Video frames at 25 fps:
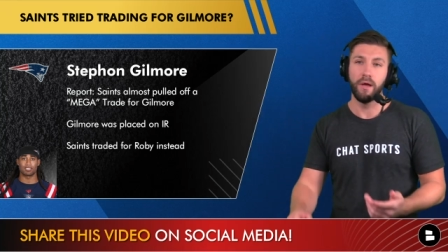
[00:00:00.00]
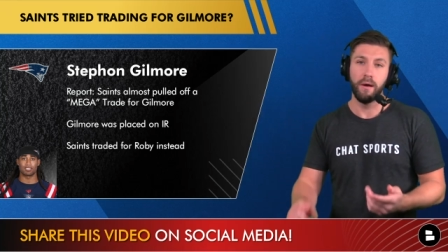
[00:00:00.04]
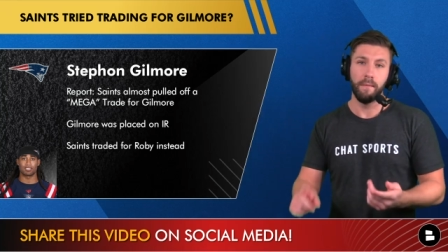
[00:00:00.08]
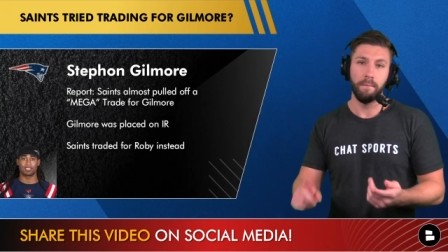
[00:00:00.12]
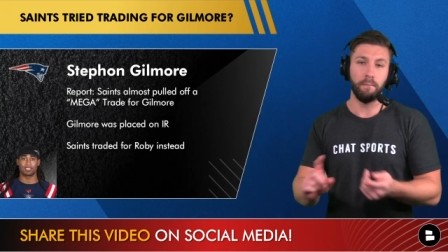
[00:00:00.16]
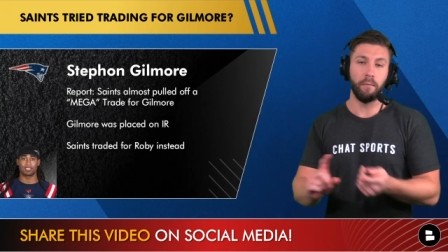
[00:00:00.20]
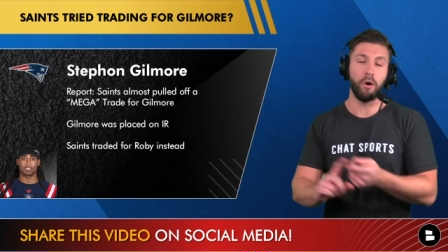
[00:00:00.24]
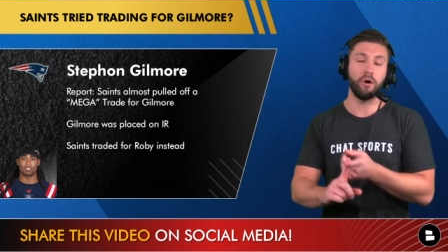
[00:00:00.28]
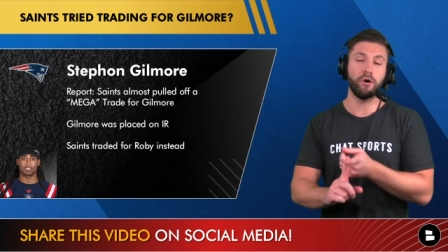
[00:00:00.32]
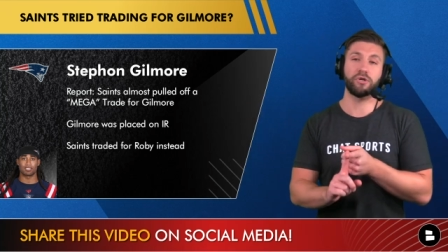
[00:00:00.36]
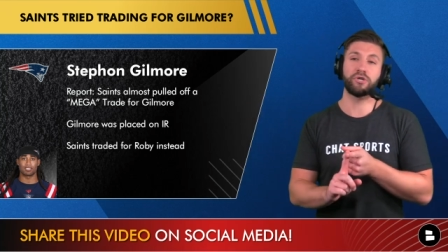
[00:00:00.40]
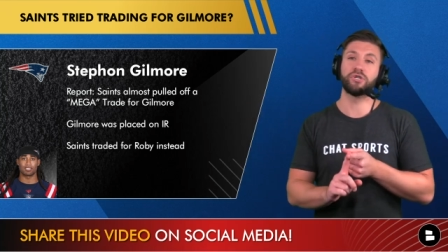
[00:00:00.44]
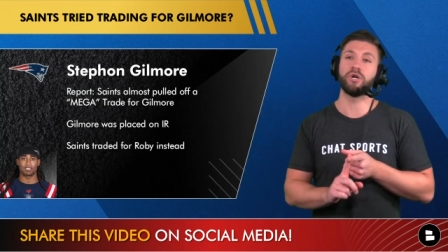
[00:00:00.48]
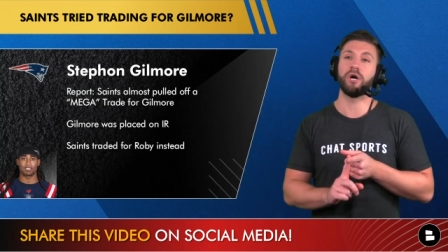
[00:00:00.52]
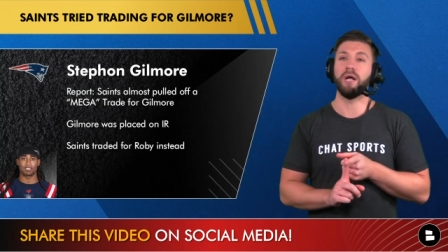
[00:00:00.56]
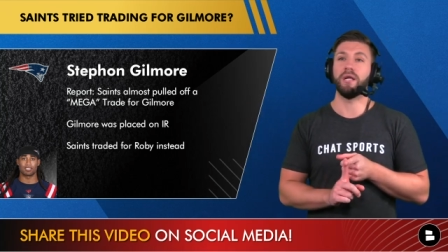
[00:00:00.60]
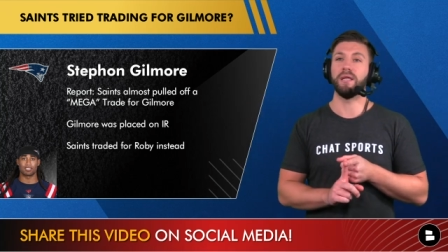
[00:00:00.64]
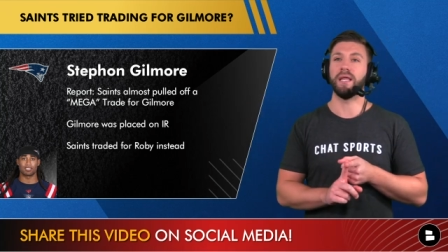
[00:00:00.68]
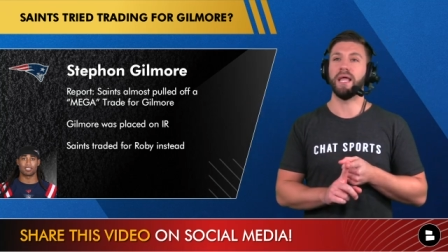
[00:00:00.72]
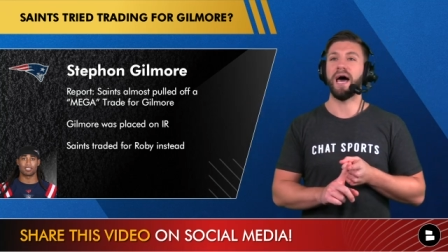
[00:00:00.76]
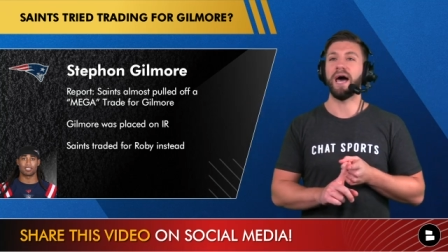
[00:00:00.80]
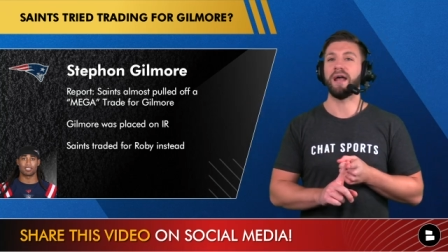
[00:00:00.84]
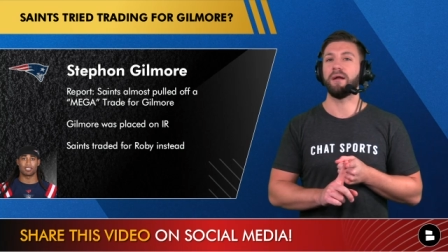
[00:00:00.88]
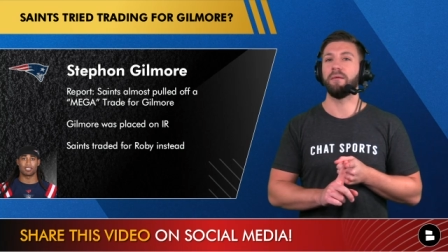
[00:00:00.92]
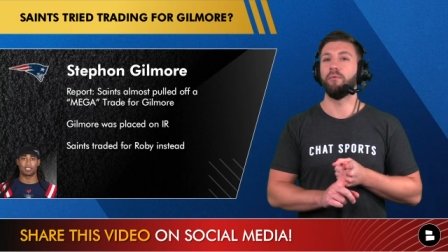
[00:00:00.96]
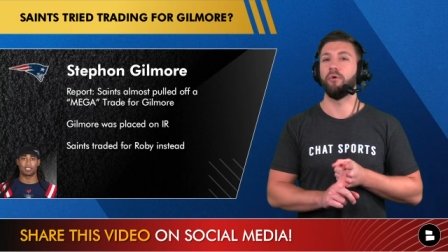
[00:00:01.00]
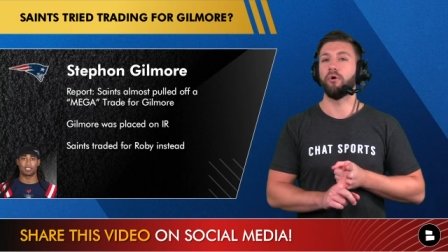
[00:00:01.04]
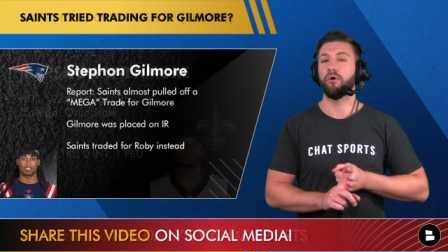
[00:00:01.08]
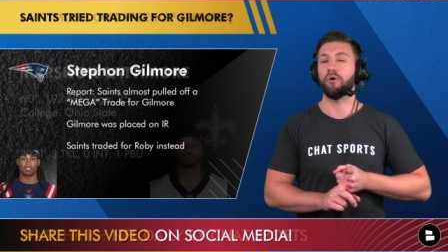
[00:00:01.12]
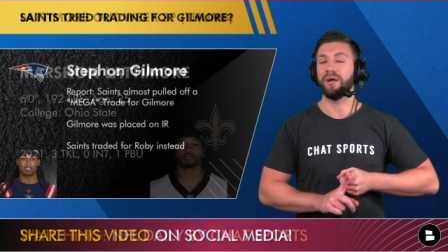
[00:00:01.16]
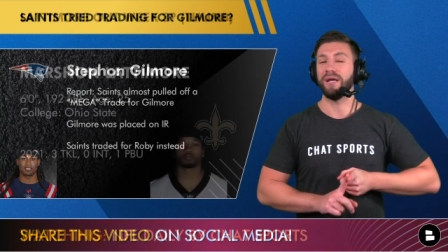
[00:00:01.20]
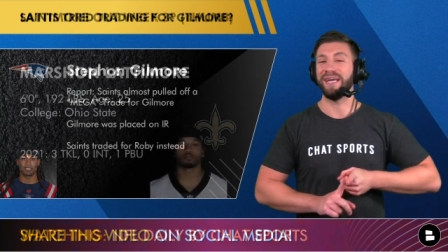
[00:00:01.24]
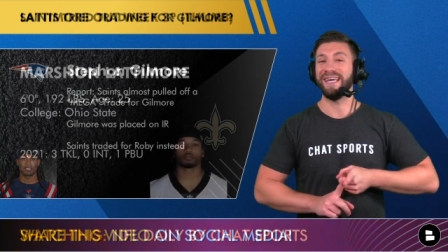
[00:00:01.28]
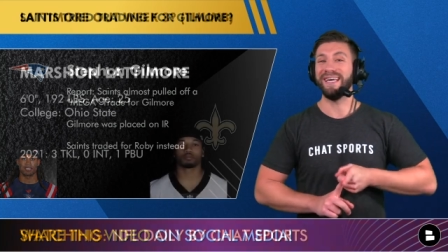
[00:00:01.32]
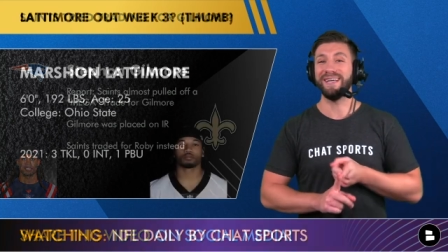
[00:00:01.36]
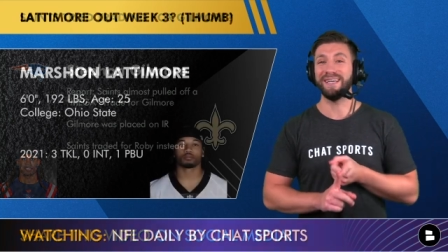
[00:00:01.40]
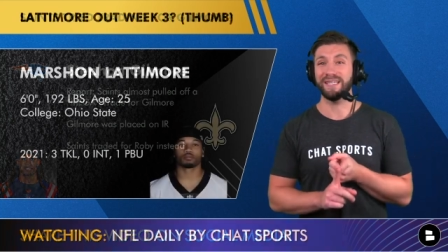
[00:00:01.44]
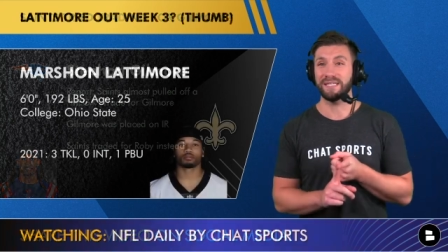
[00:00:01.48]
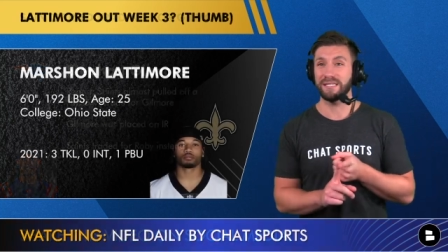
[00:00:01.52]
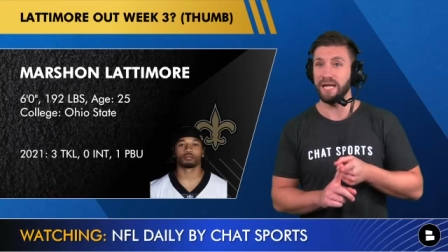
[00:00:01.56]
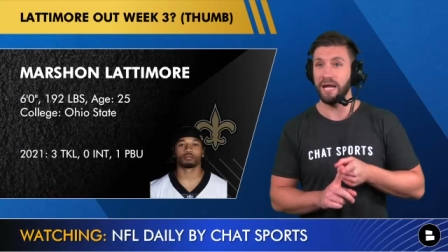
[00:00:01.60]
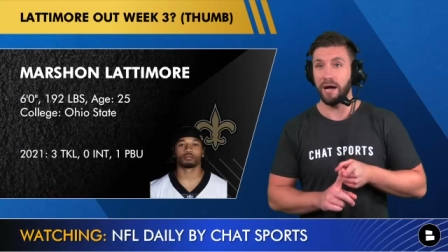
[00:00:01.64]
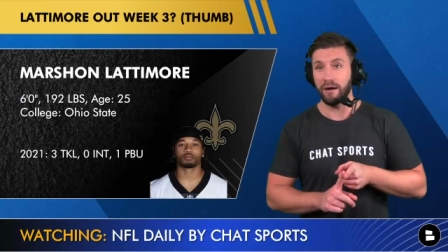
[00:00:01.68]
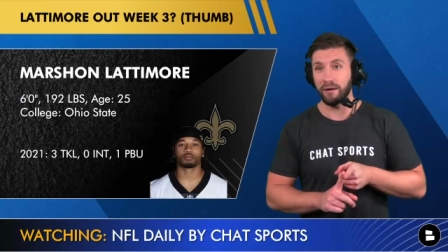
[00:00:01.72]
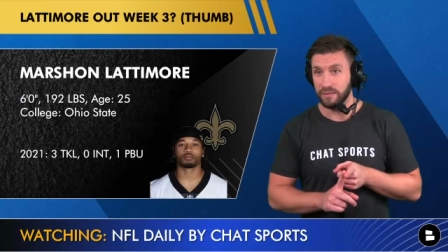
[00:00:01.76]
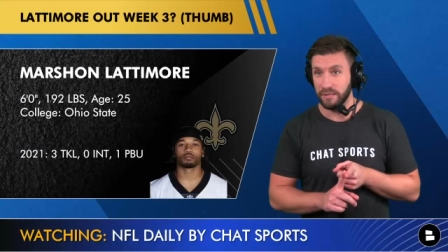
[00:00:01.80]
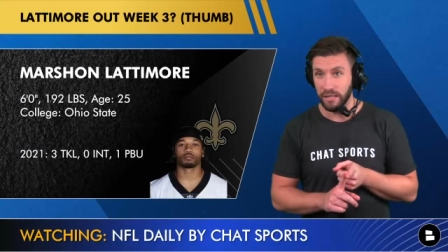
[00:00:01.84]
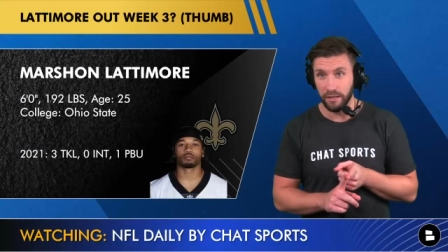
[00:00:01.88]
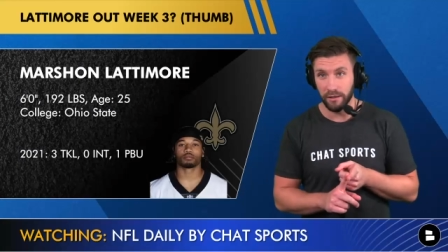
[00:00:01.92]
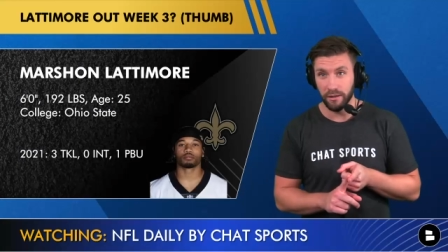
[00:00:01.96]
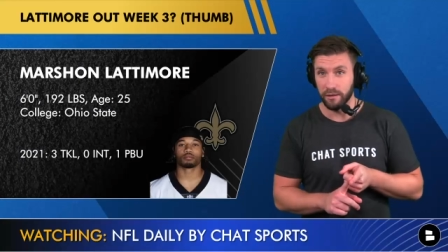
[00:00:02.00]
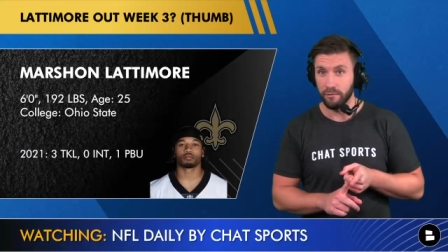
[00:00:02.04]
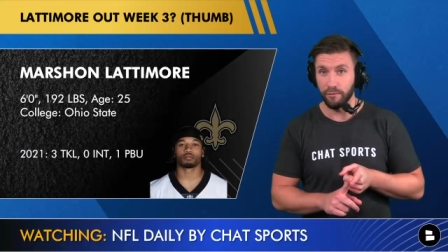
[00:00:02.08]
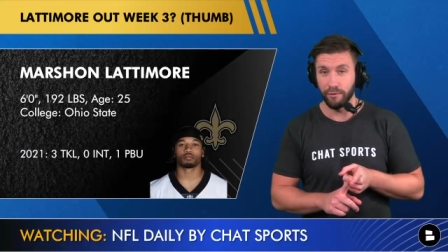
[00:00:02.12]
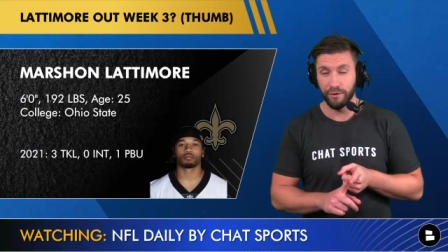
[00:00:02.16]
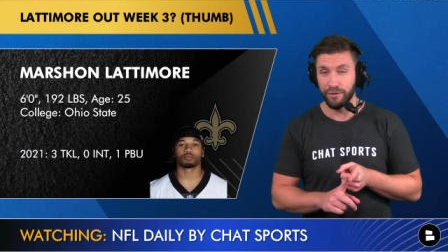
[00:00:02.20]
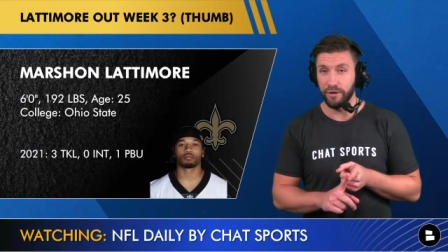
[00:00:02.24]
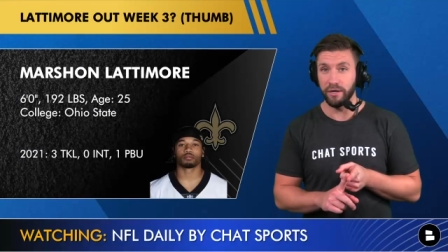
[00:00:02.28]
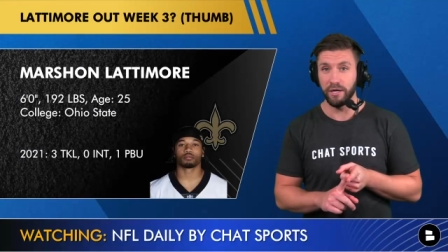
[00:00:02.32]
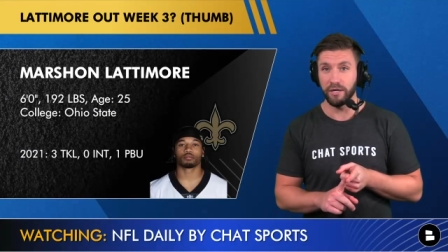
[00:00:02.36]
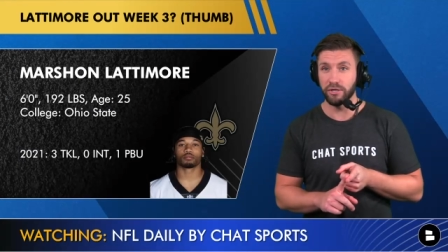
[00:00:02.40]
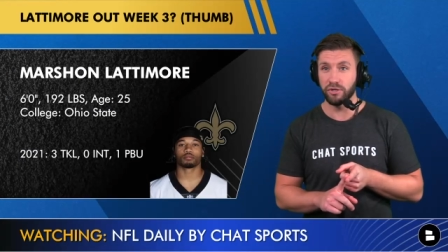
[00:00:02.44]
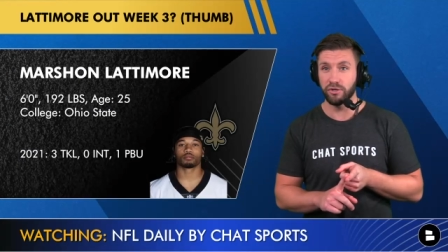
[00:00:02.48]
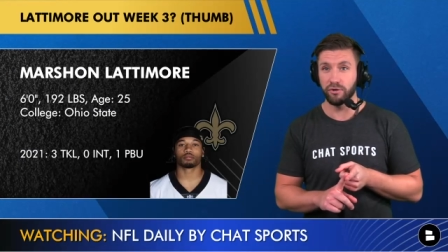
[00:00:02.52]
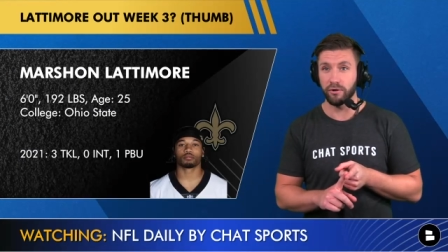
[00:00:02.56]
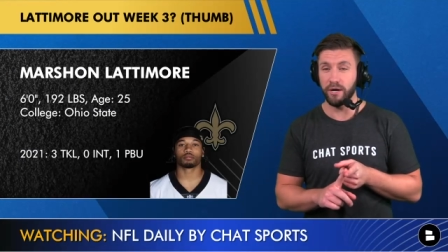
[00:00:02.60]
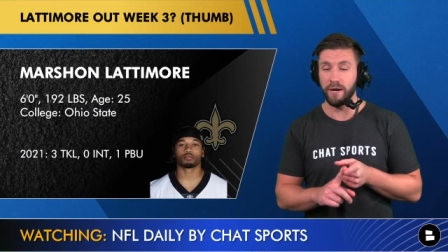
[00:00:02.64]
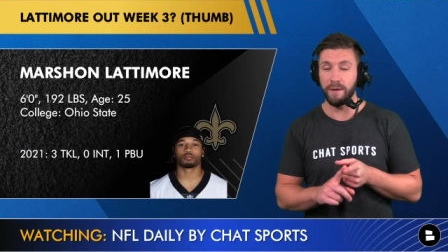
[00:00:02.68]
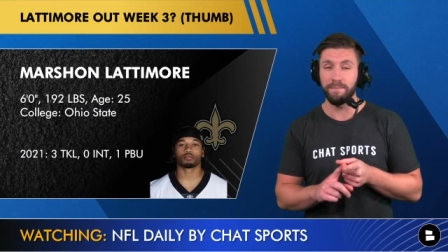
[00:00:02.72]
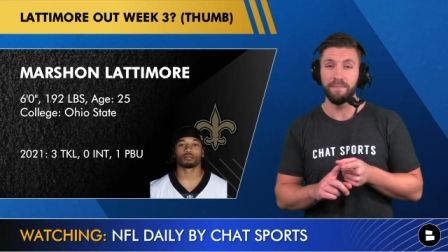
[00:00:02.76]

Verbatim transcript: Marshon Lattimore, he is now dealing with an injury.